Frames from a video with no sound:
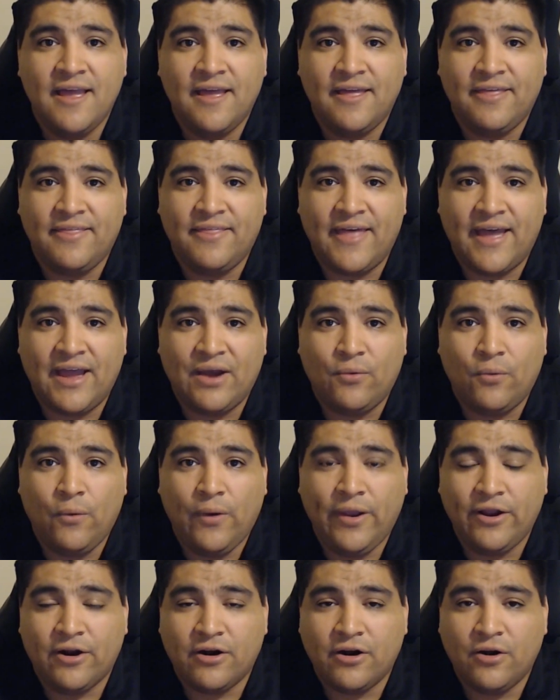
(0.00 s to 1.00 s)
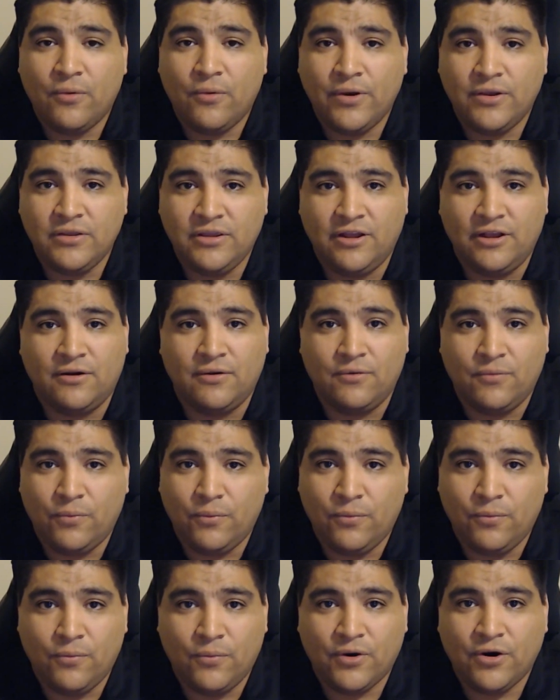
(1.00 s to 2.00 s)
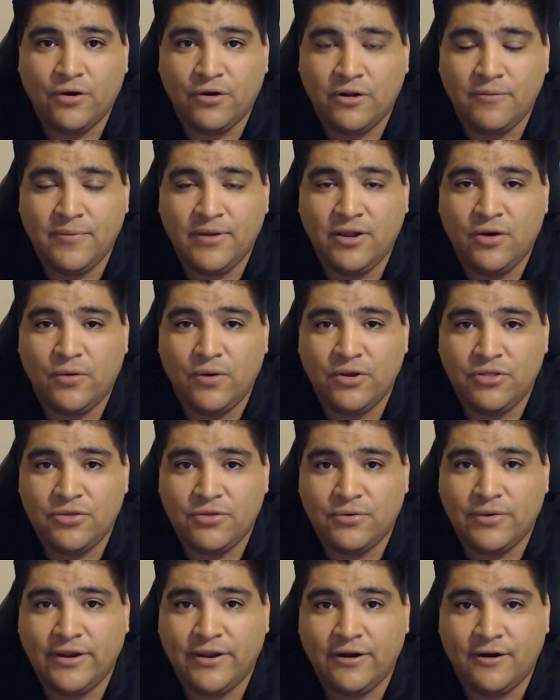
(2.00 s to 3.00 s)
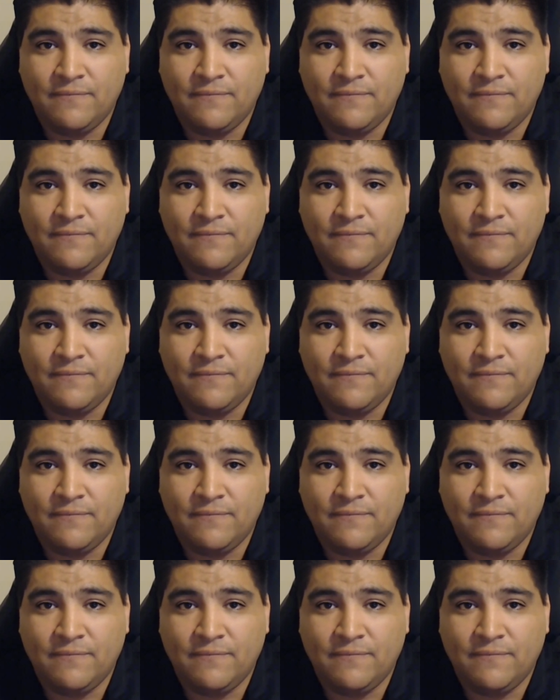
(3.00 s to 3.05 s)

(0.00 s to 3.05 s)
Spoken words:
that we are going, we're going to be going through here.